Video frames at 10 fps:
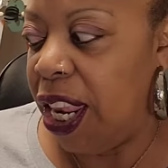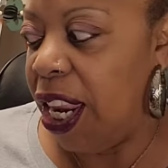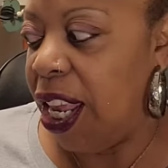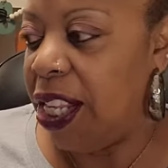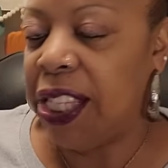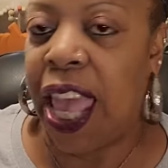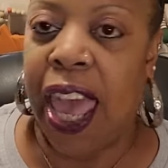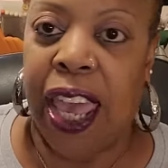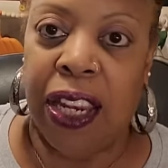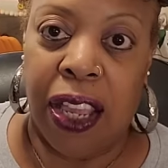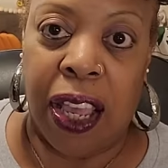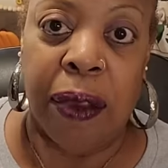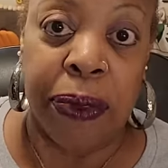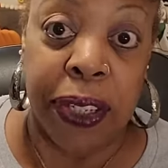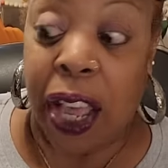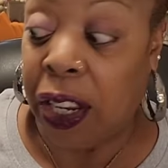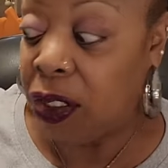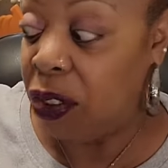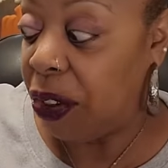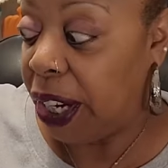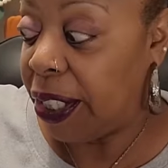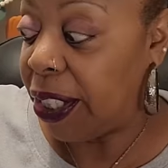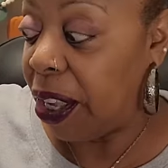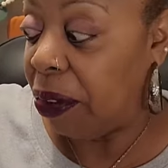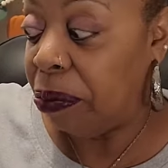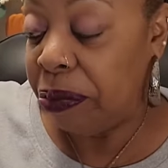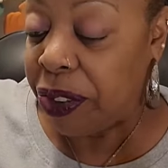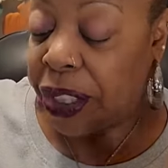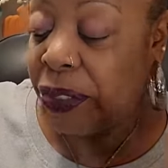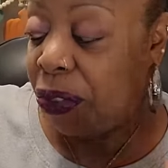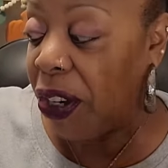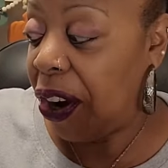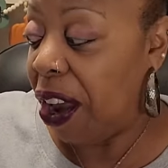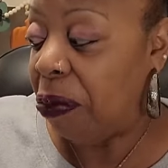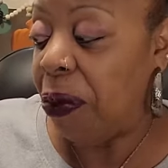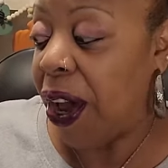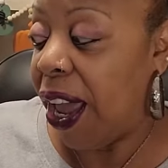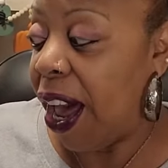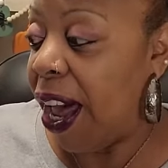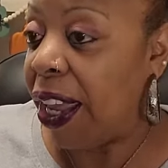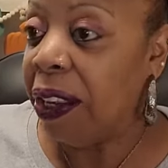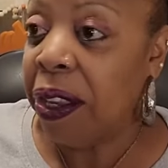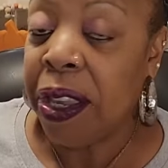it is at um, the Dollar Tree. So just for your FYI.